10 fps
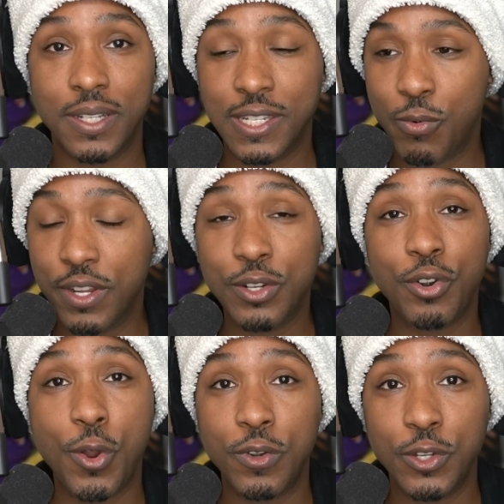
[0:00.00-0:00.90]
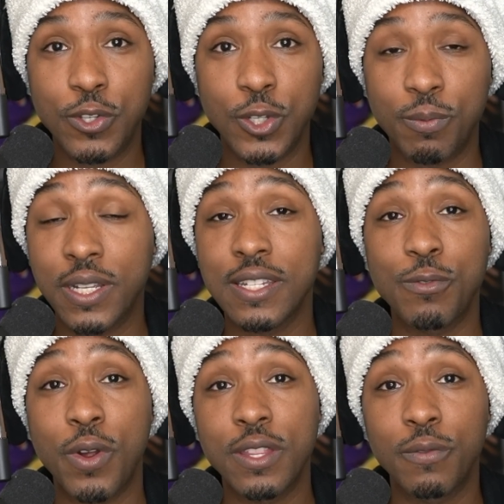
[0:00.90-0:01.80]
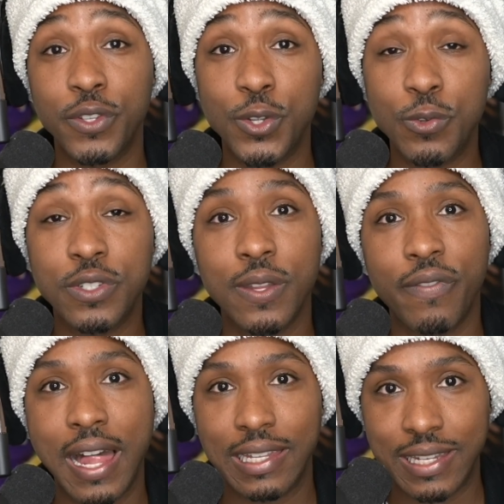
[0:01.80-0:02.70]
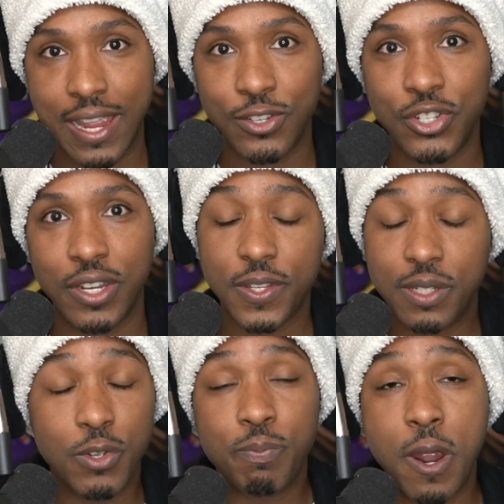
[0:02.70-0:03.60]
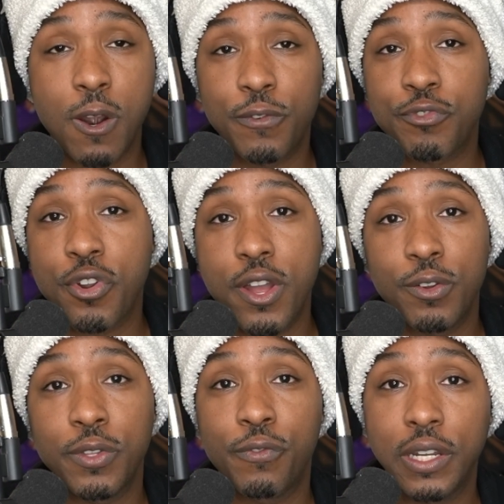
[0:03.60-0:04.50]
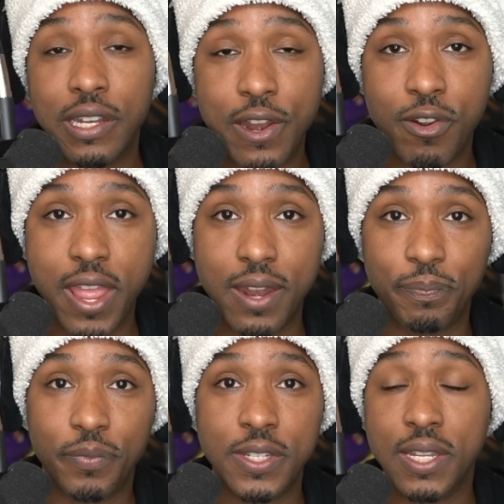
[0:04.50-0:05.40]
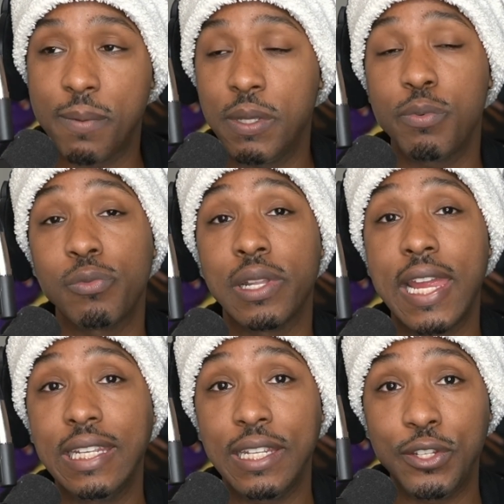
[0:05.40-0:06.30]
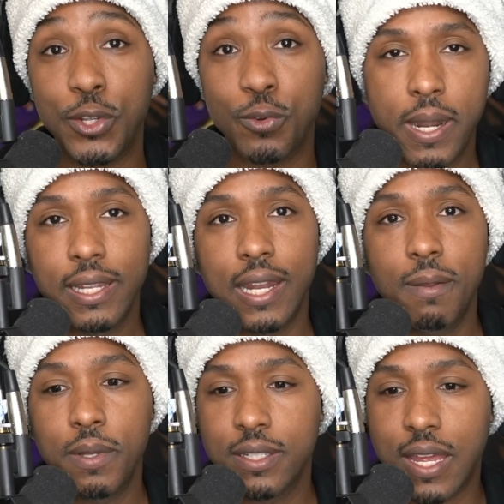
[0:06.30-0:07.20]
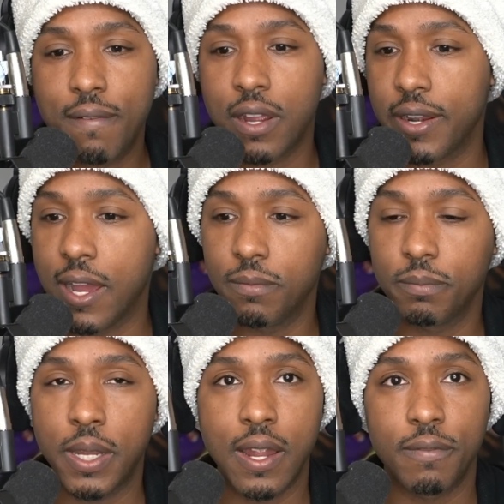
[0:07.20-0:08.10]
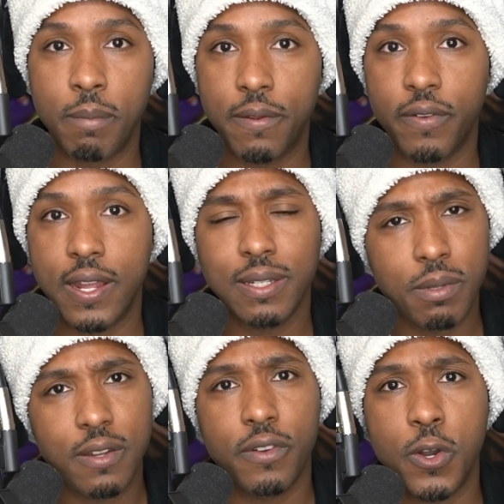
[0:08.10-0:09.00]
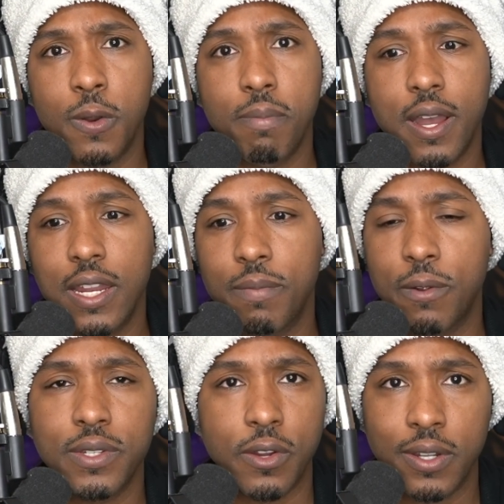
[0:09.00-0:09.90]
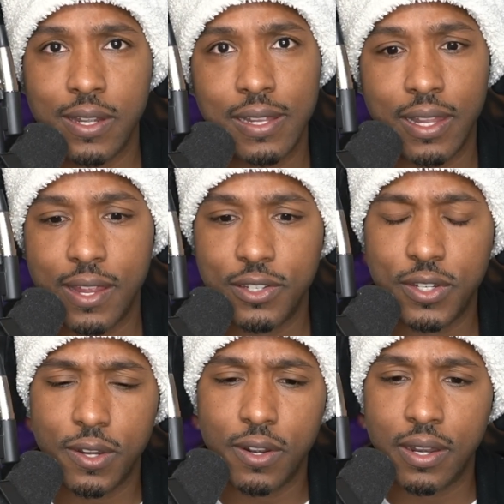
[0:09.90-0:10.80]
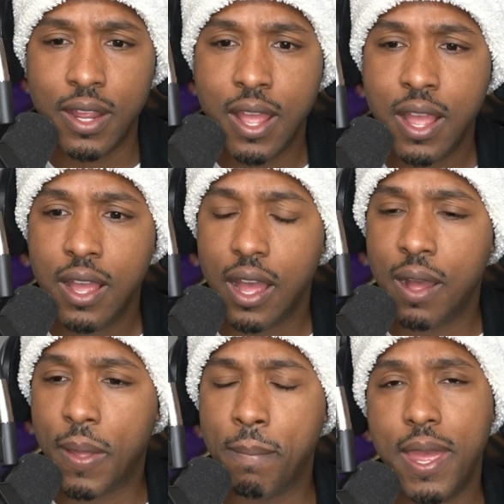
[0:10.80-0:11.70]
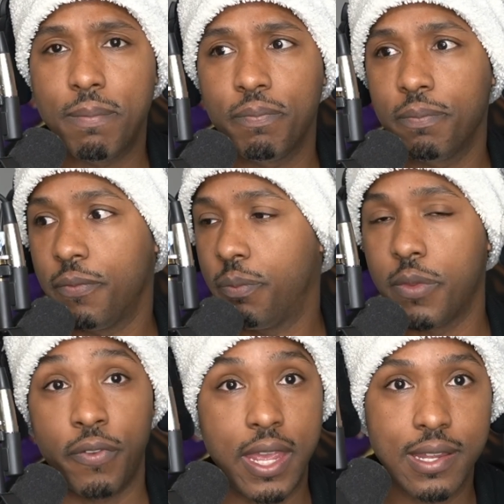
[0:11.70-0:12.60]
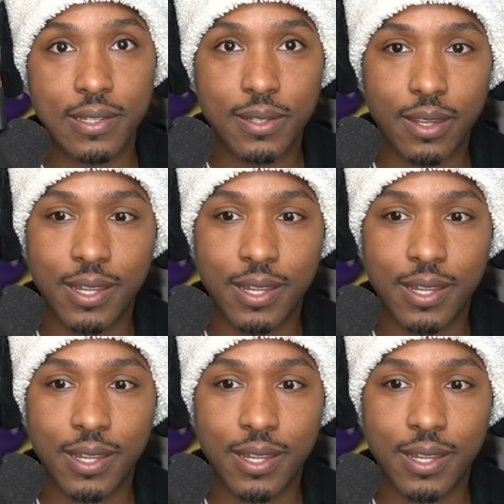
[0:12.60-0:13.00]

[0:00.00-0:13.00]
Because he wanted to grow on YouTube, because he wanted the views and the validation. It's the most powerful drug on the freaking internet, is people liking you. But I get it, because I've gone out and I've met fans. I'm a bit of a homebody, but I went to Otakon last year, and I met fans,